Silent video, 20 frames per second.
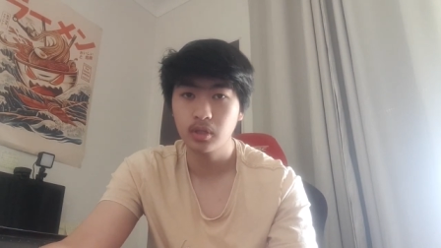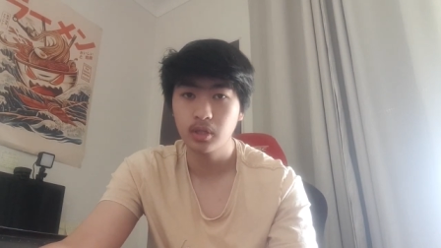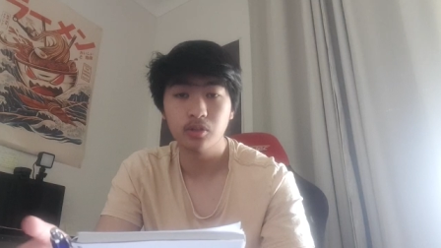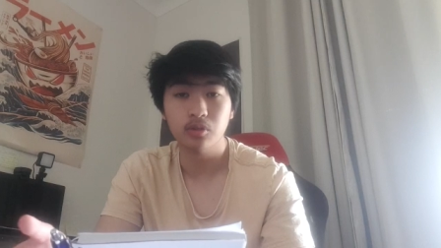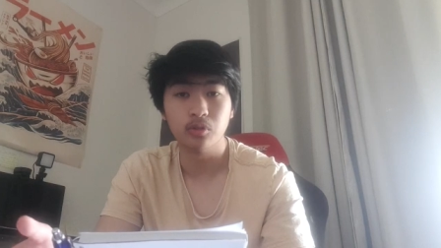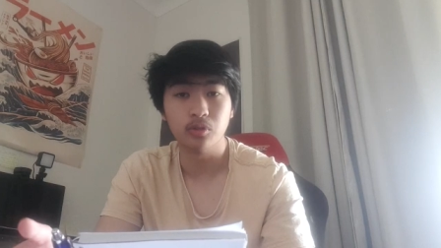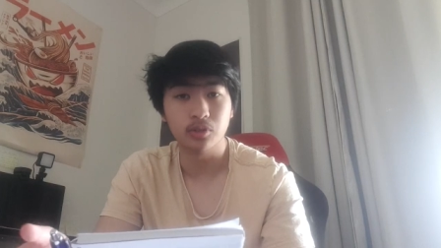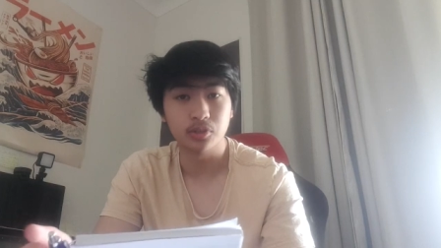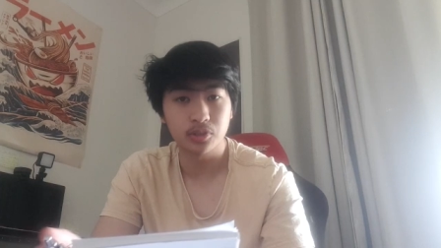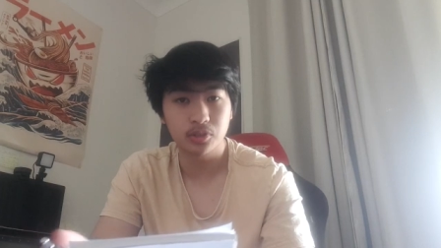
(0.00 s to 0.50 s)

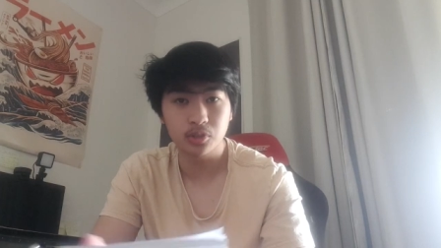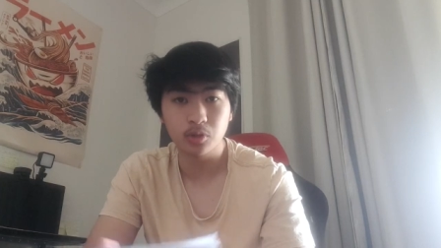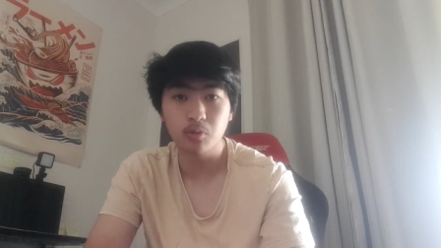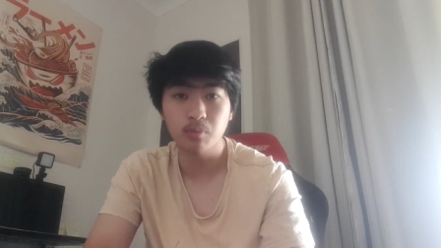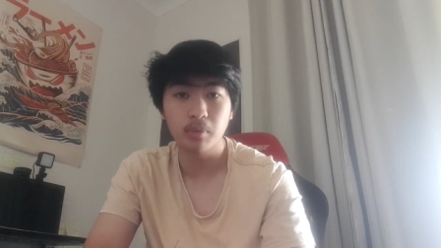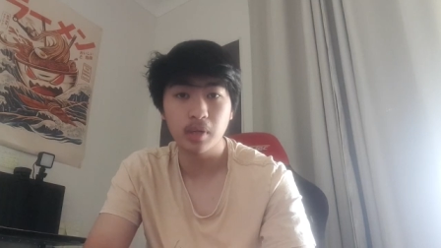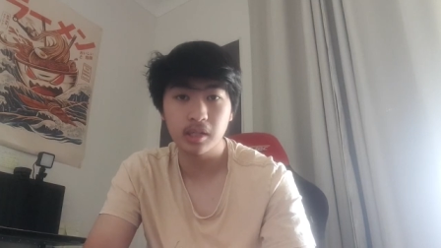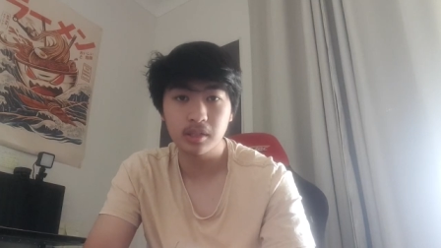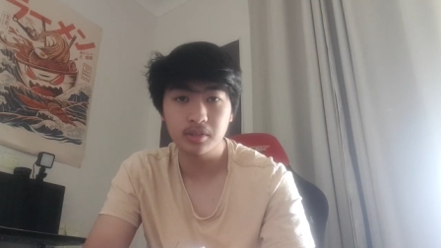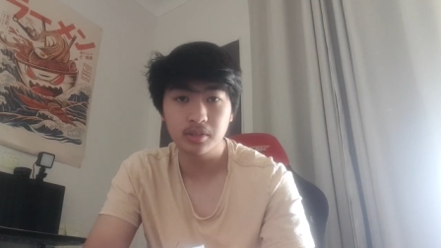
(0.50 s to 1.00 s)
You can still
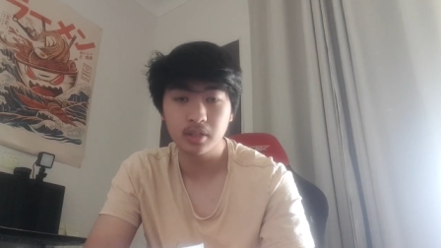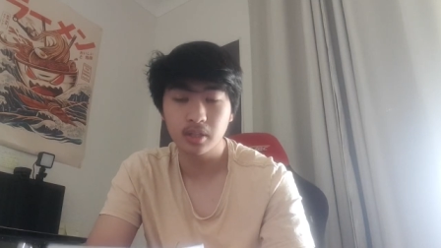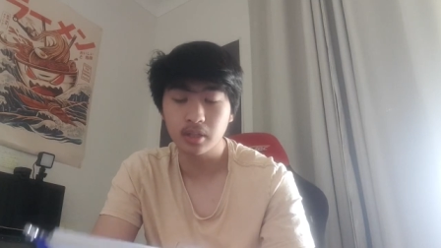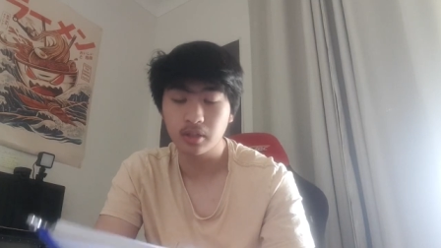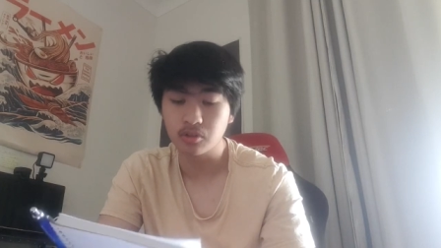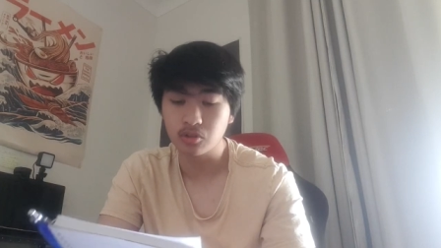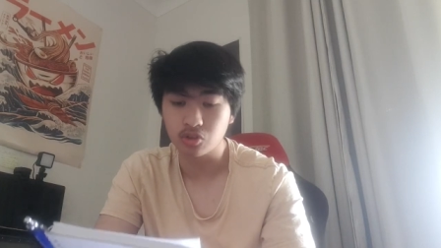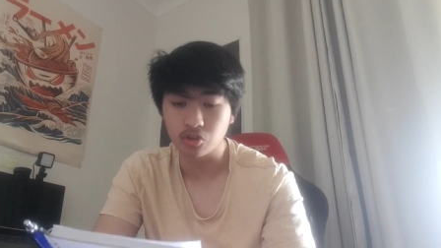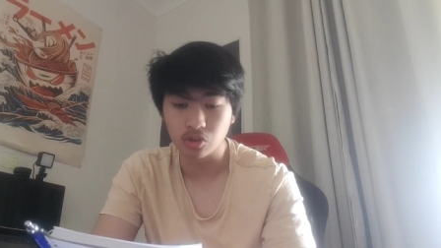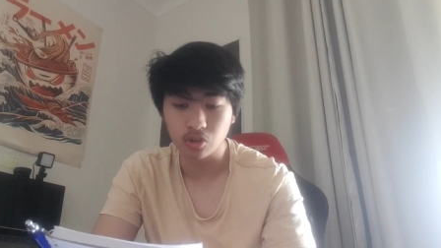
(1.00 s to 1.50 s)
meditate
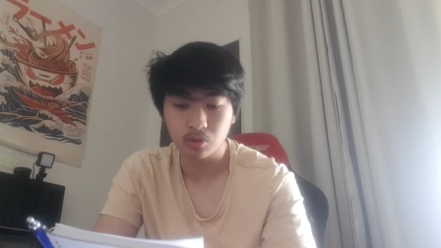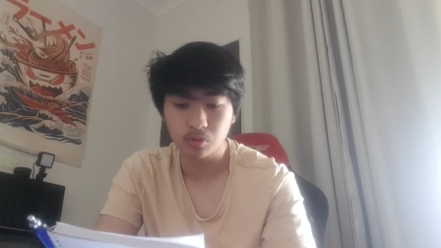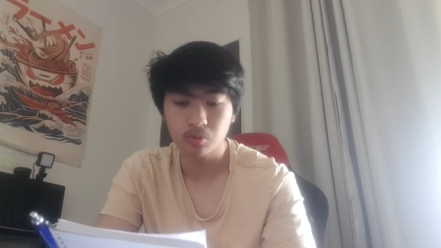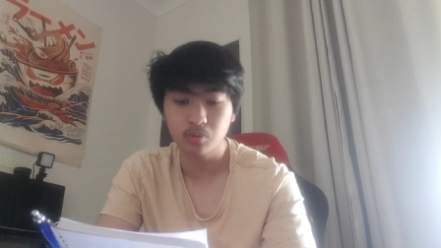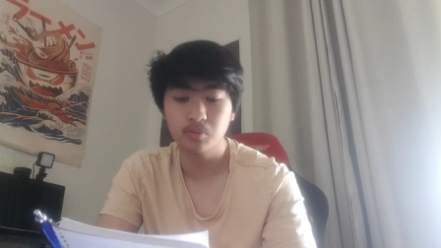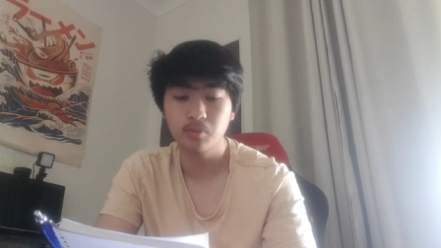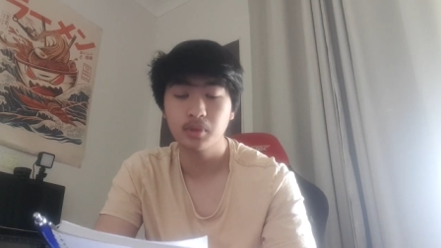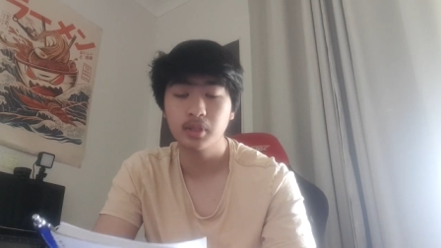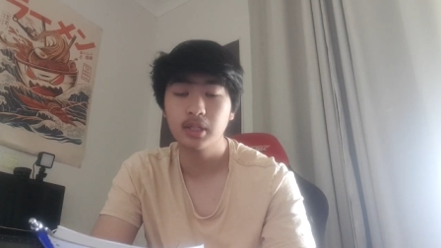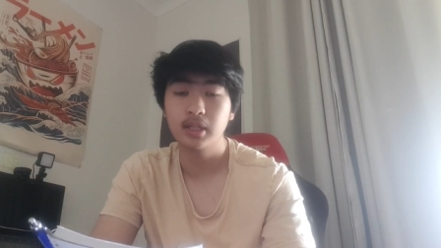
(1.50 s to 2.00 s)
and
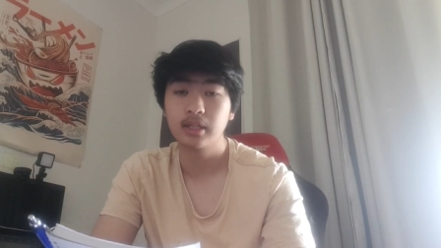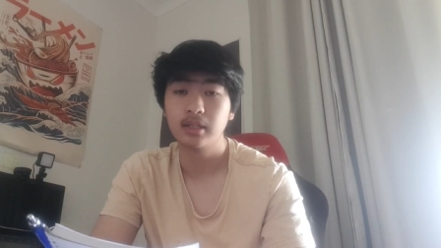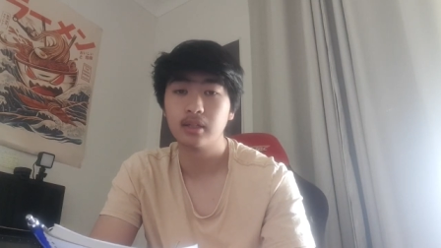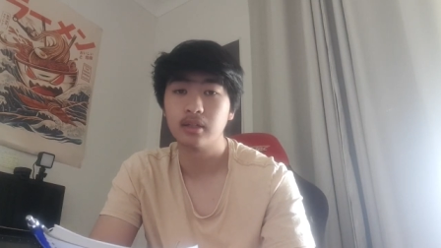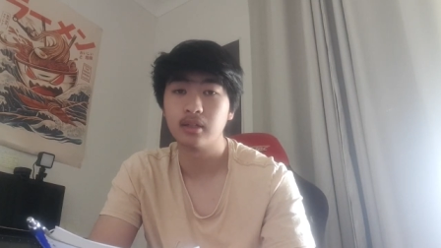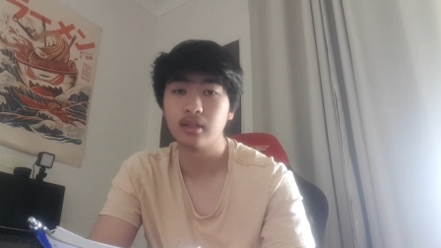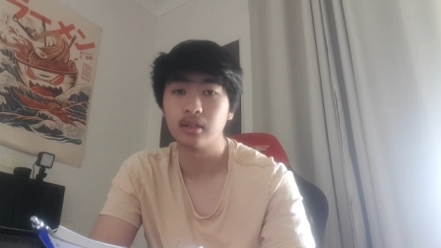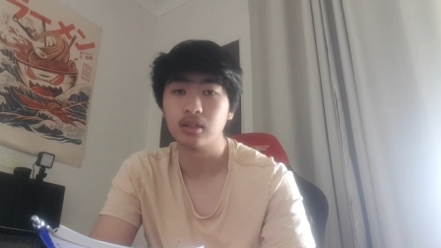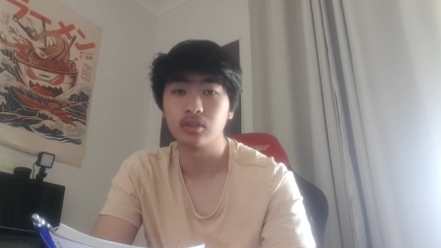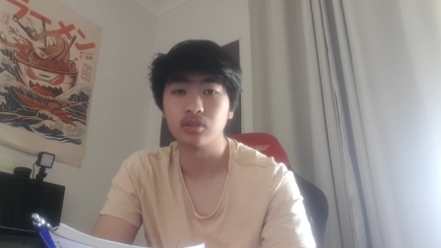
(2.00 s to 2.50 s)
journal
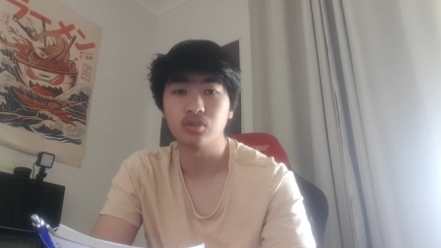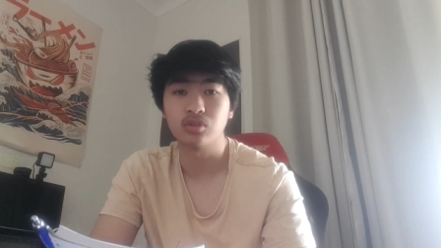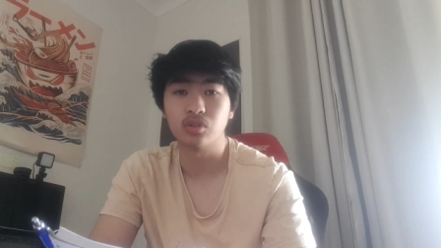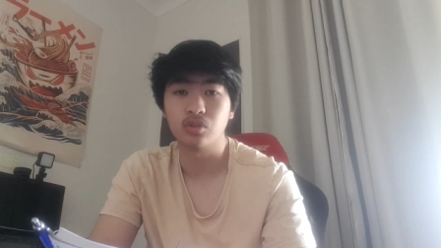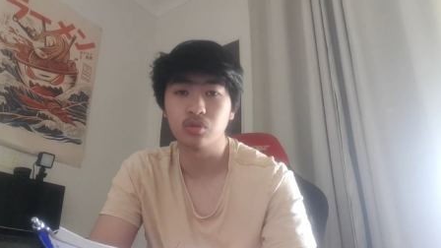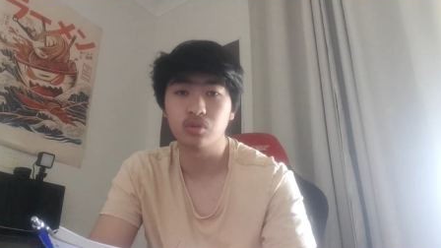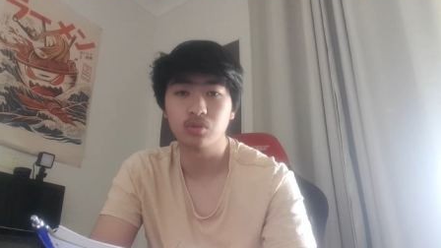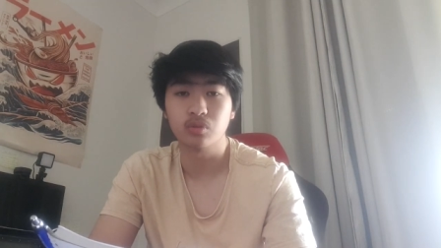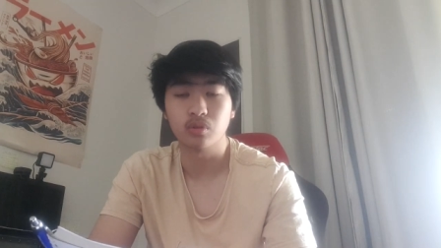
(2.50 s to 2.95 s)
because those